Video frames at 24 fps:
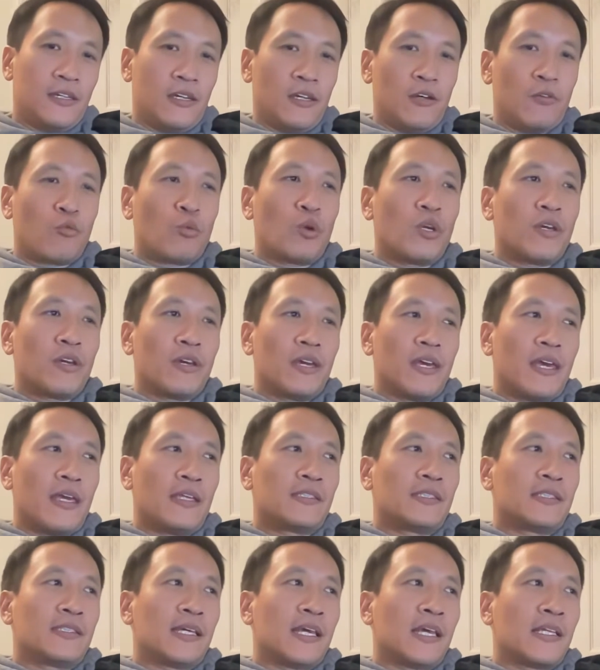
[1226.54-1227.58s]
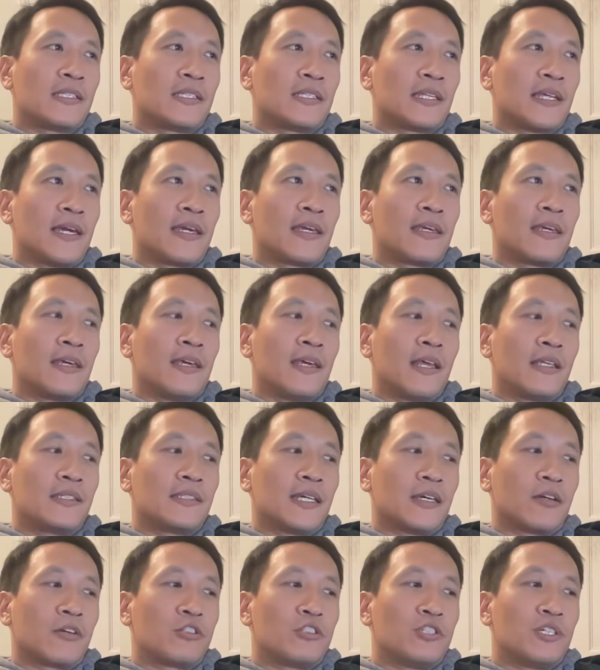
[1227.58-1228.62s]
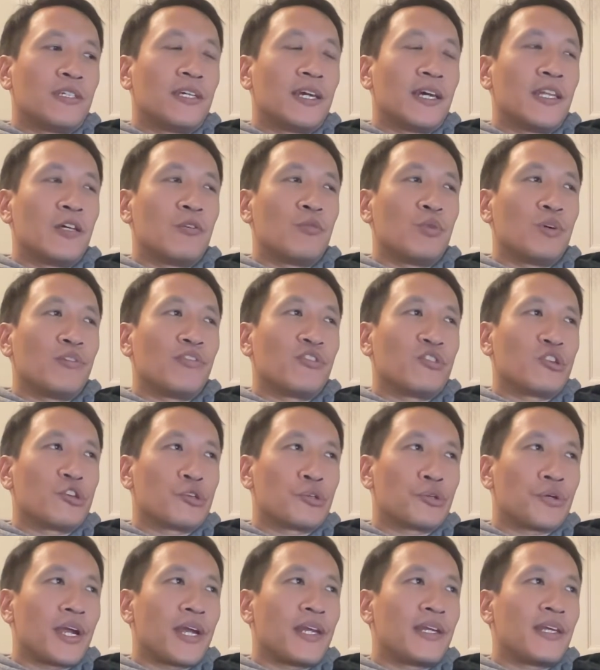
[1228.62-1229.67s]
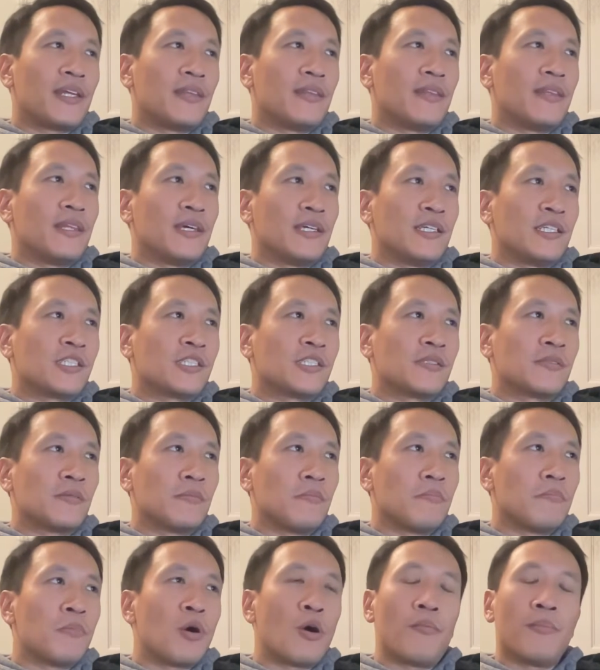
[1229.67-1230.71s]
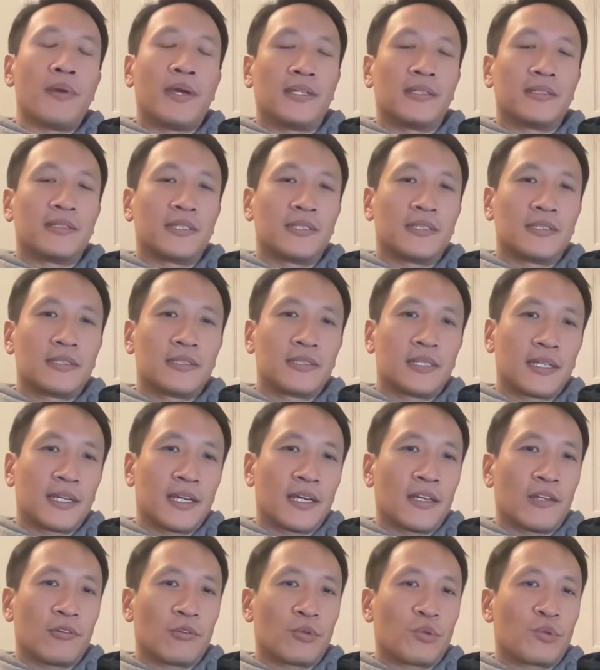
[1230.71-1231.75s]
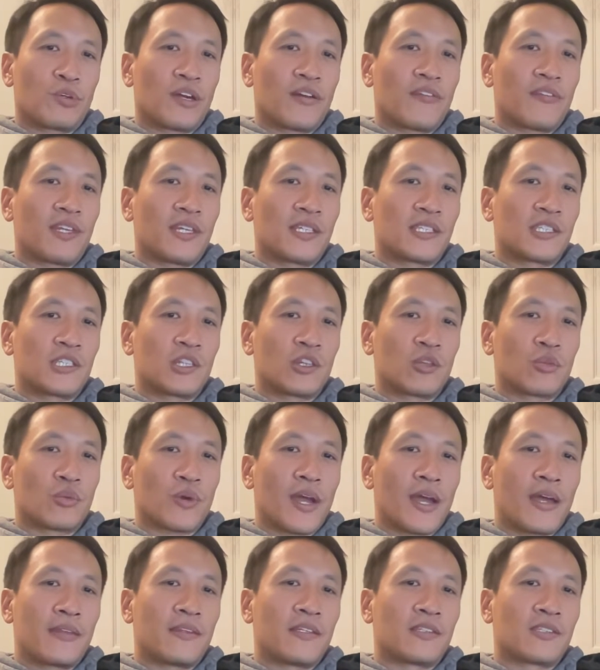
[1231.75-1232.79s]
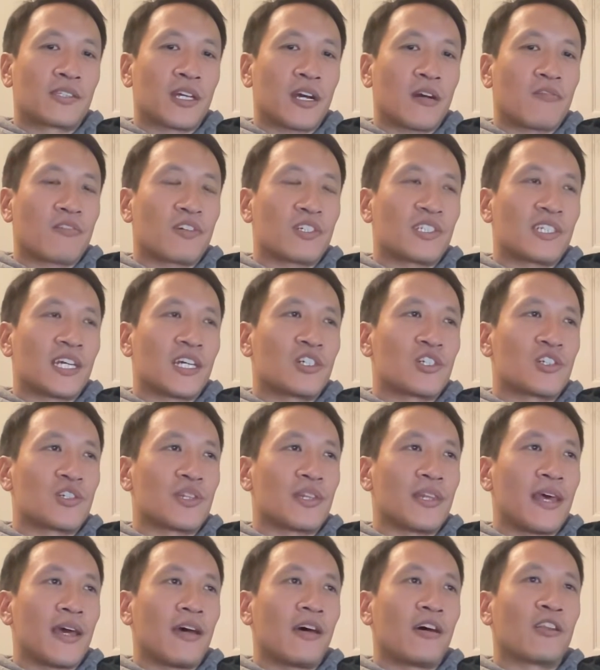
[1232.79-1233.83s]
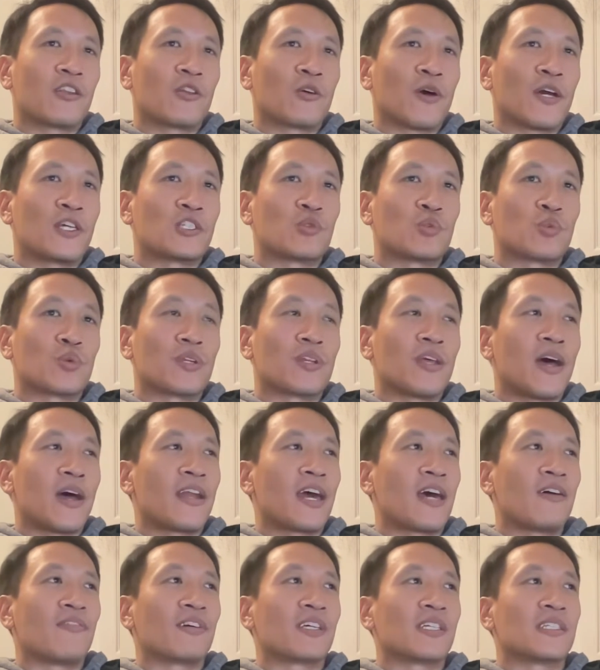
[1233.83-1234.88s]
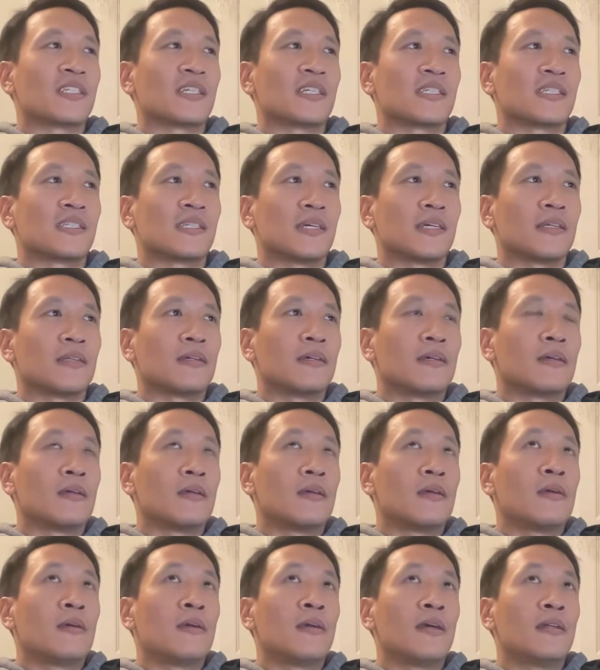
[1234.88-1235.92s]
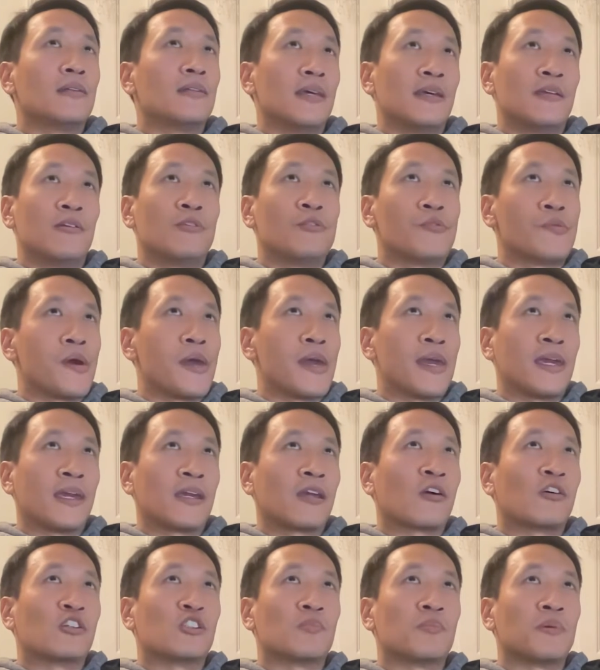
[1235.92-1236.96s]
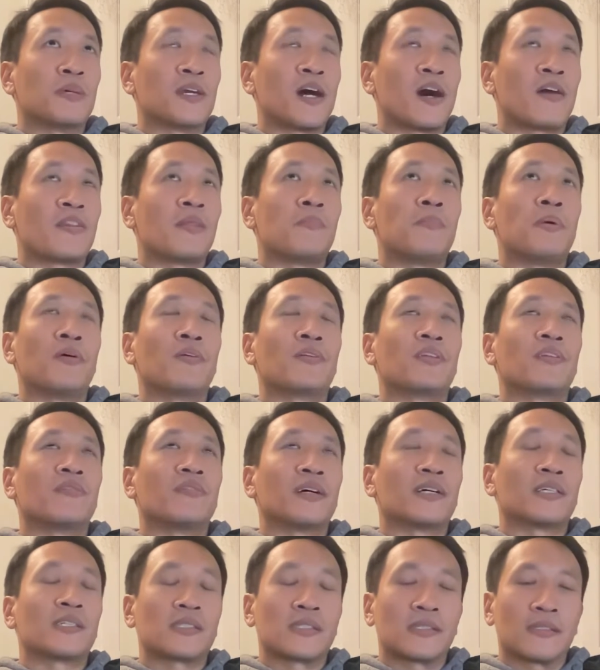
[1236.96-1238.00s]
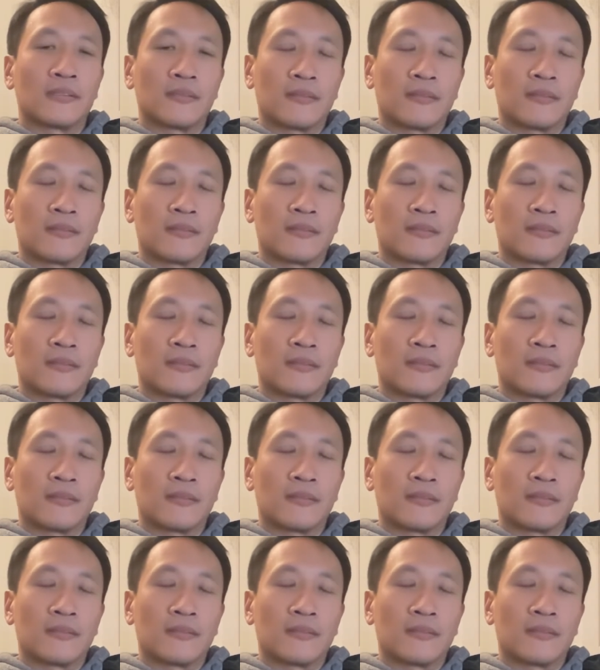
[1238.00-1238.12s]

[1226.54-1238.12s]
It's like together we've created this moment together. We created this thread, this conversation that otherwise would not have existed. And in a way, it goes beyond the both of us.